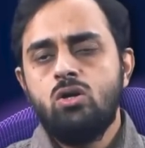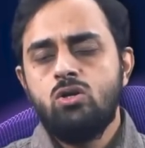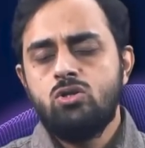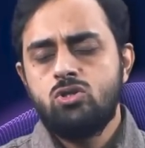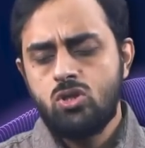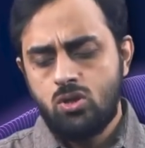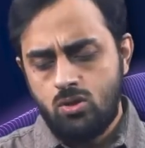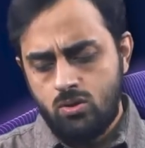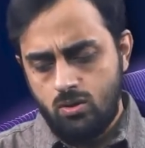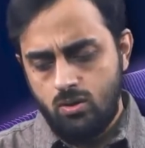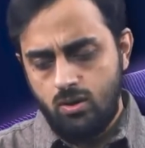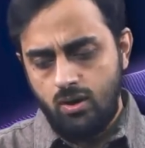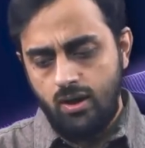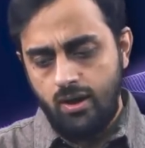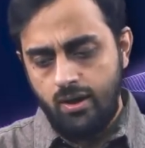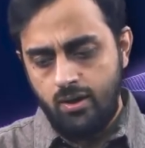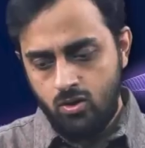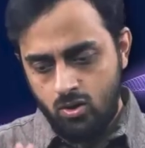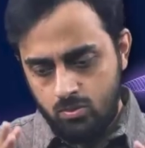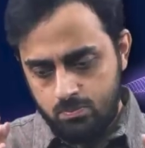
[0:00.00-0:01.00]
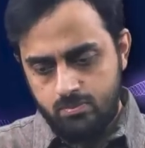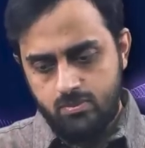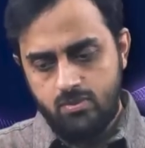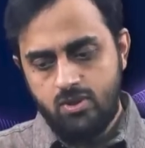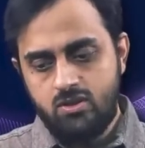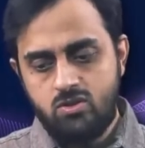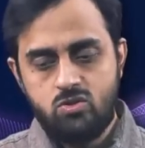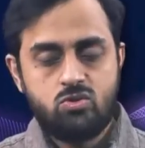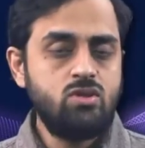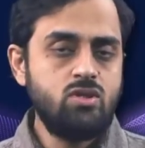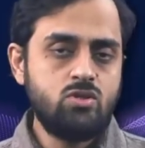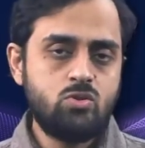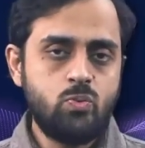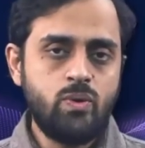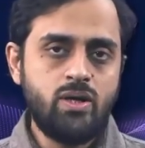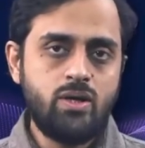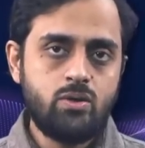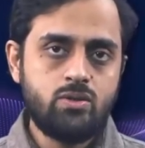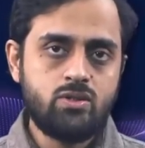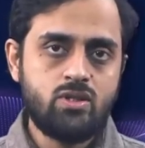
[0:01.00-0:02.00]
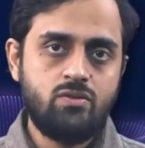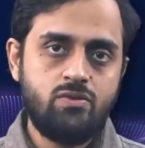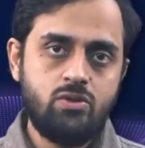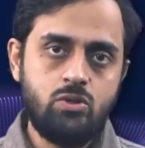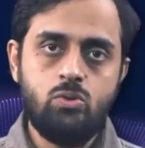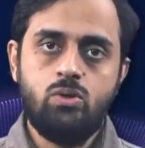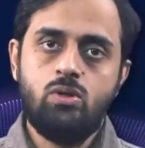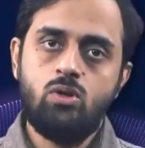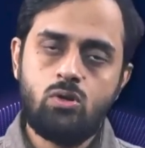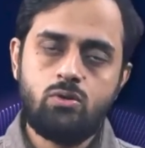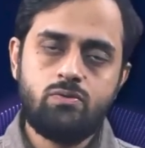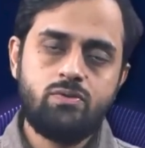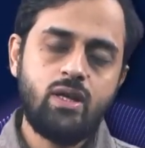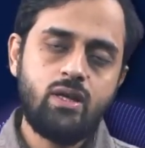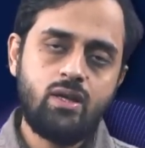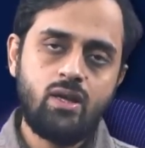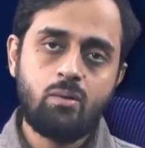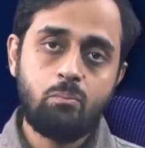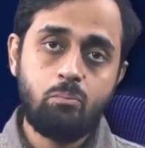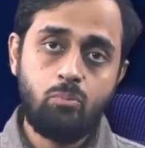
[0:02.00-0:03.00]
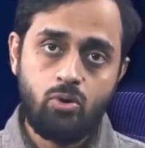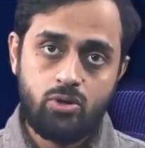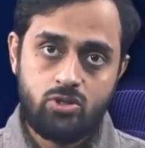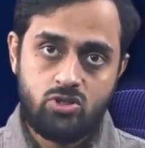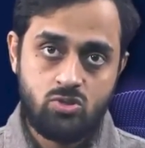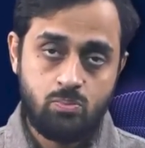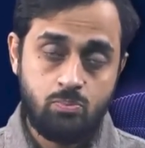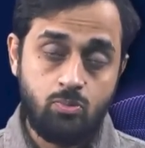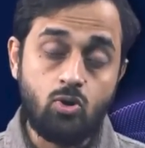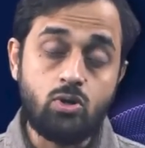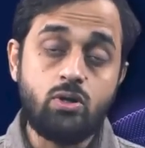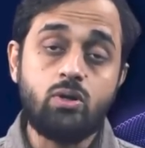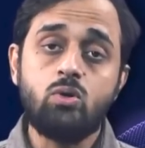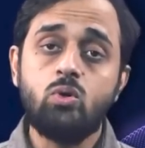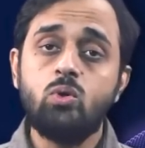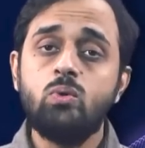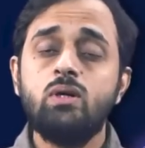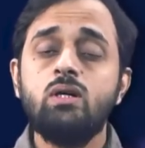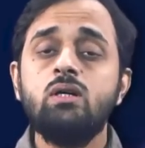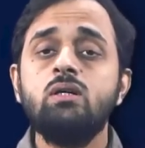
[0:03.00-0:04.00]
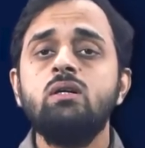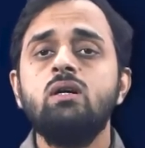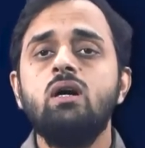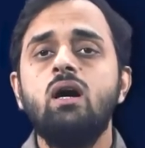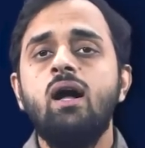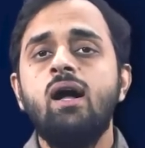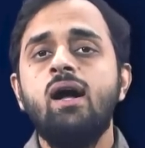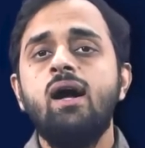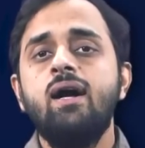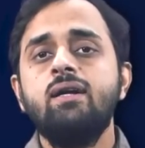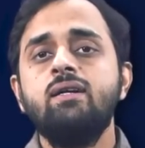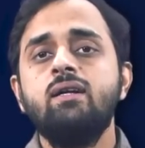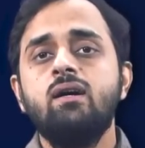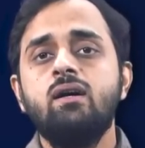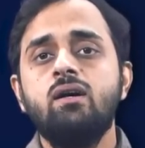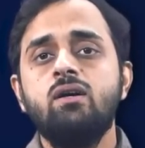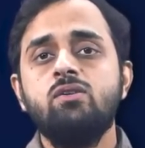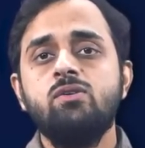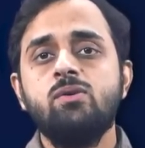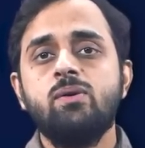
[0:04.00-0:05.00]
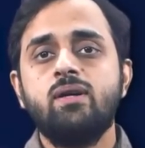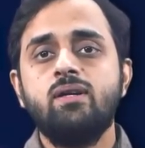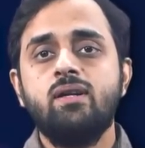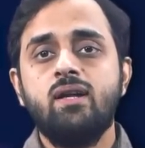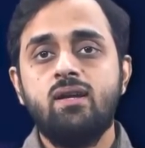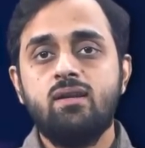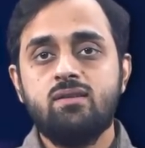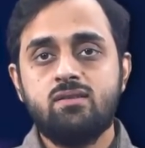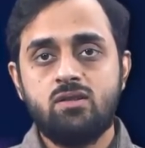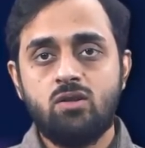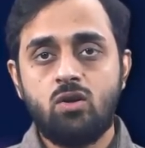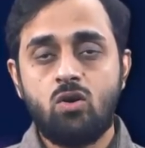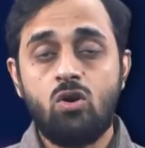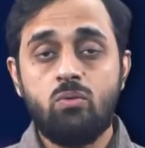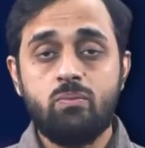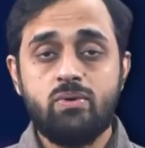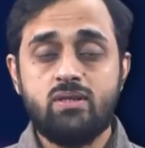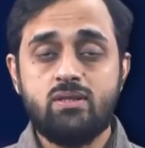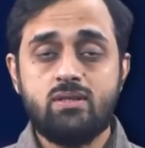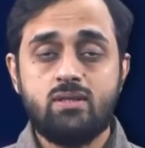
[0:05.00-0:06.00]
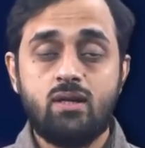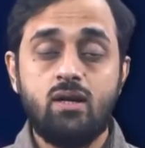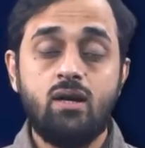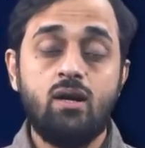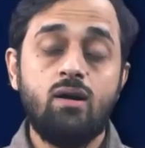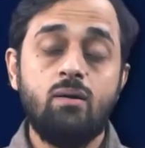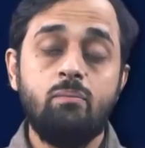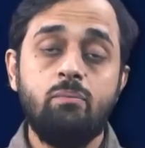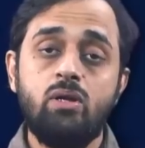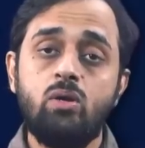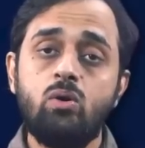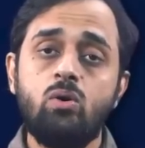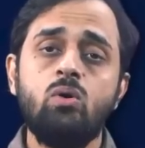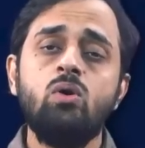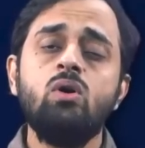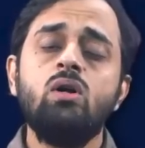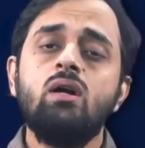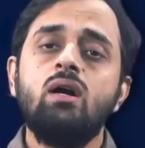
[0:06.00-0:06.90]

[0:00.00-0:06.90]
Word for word: So I hope that this video has given you a lot of thinking points to ponder over and uh, you can tell us in the comments uh, below